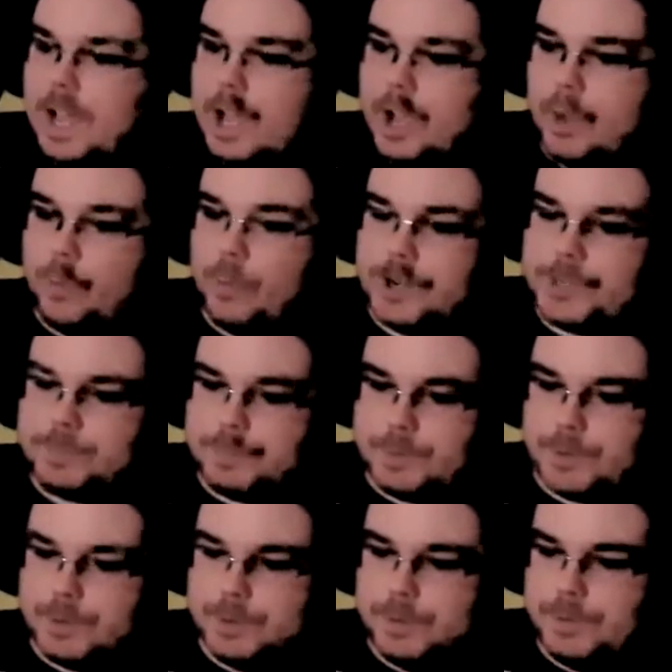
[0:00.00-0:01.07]
which
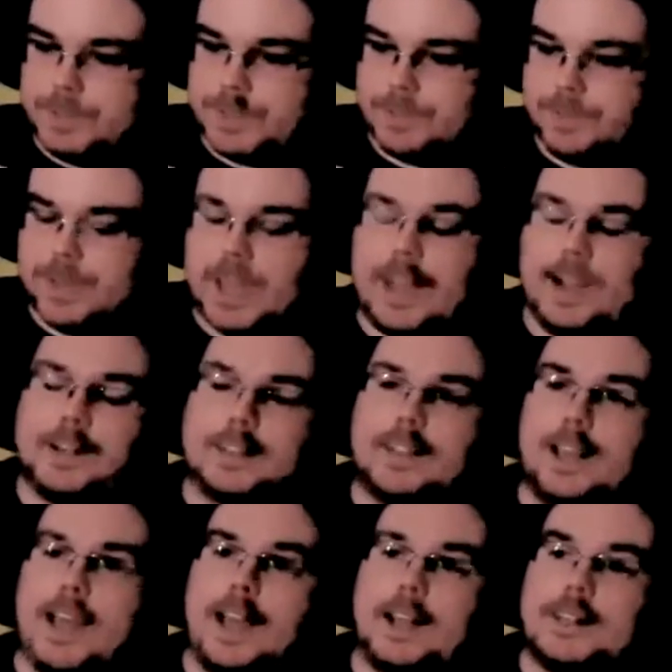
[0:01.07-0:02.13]
proves the fact
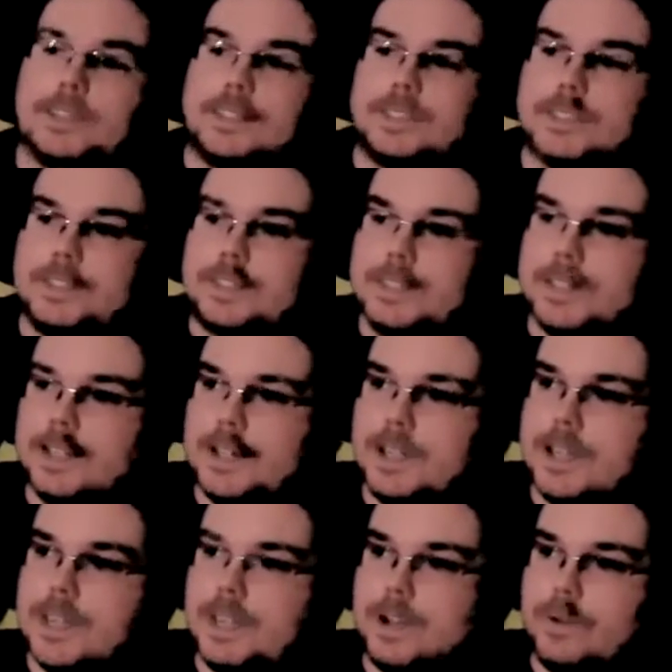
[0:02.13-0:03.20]
that
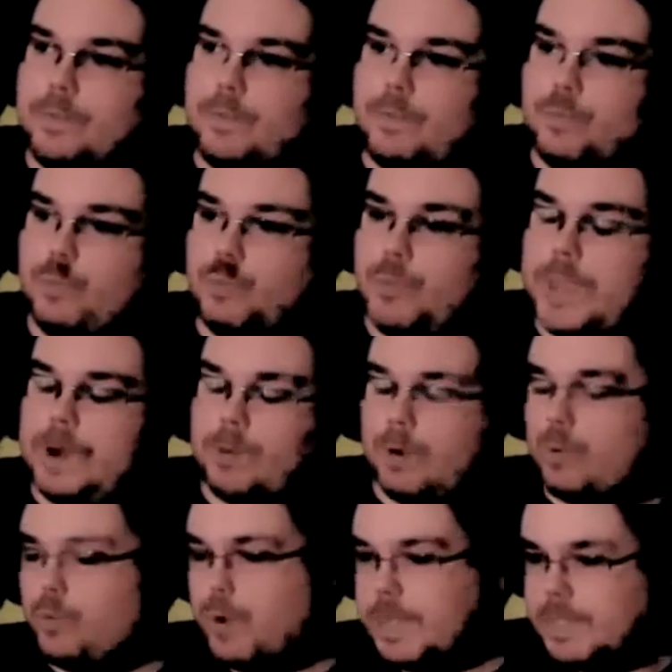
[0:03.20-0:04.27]
they were
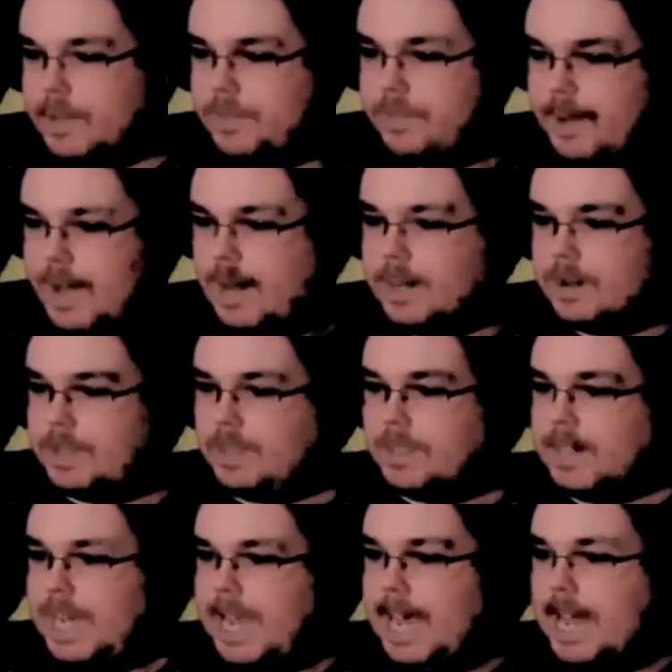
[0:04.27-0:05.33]
quick to fire
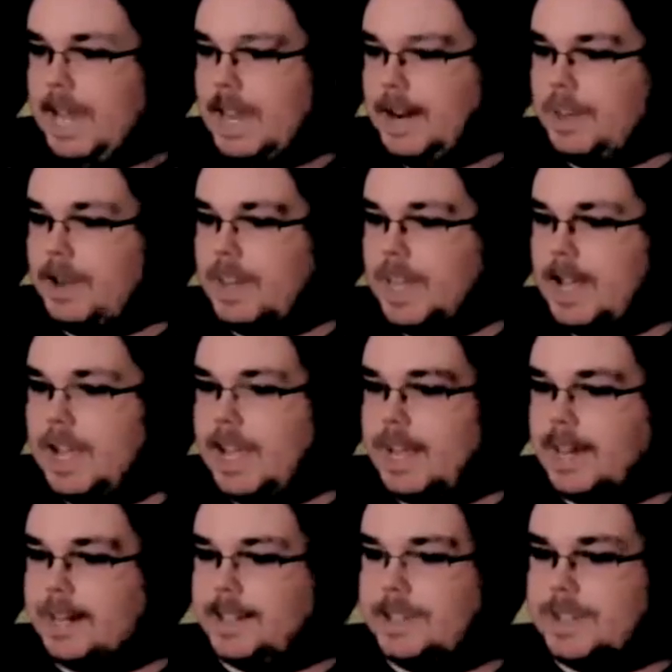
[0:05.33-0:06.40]
and
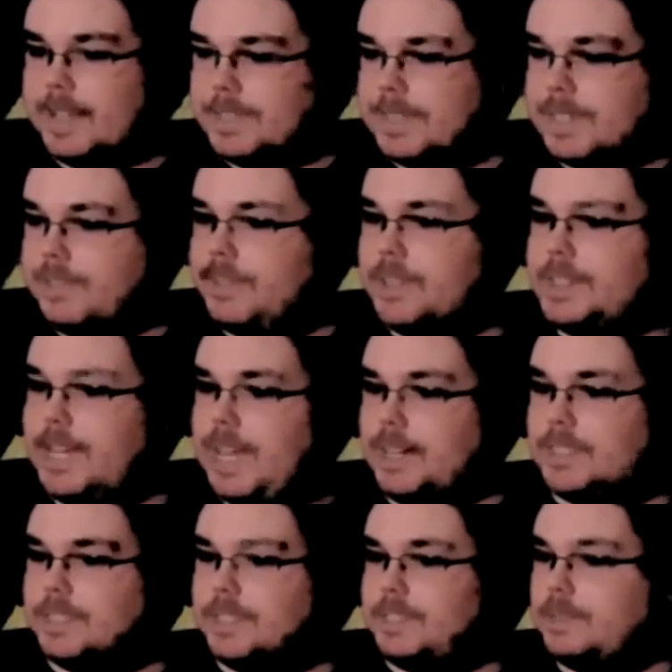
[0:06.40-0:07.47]
it doesn't give the chance
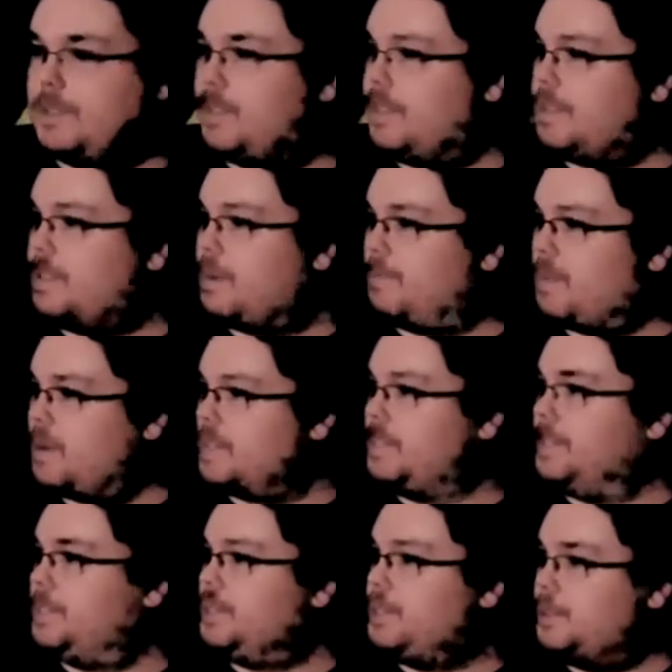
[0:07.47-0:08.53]
the person
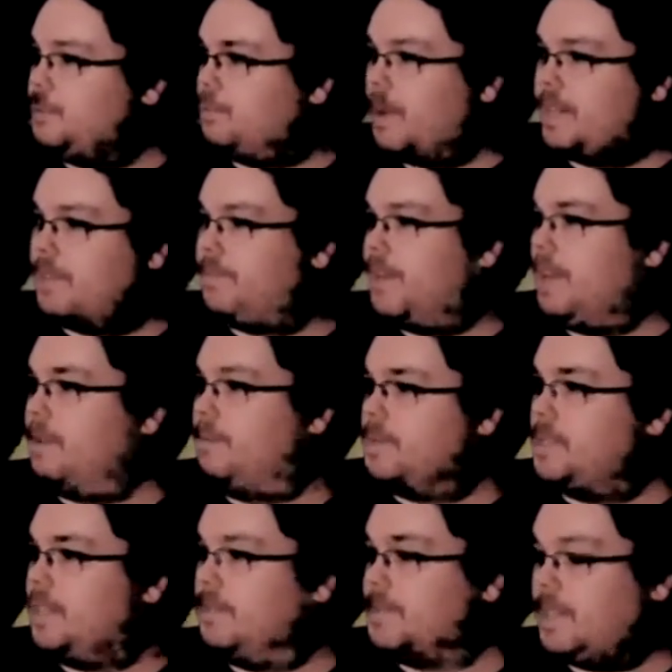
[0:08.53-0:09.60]
to rectify
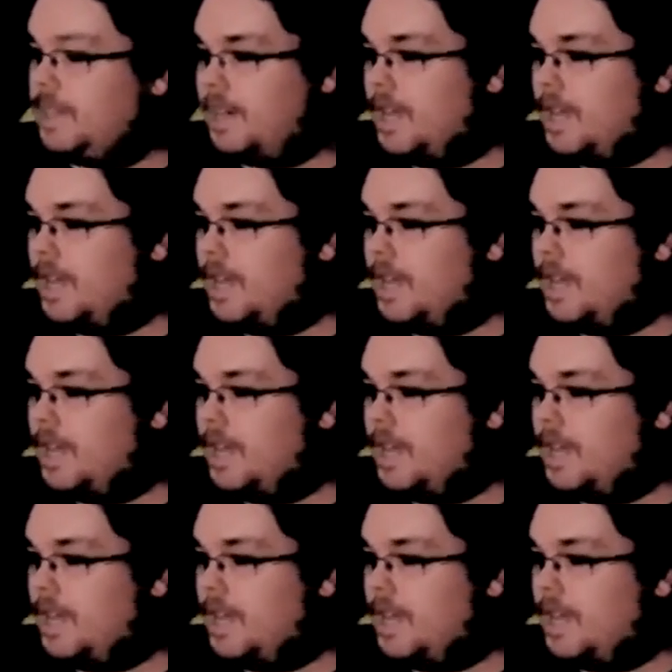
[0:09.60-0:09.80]
themselves. Like,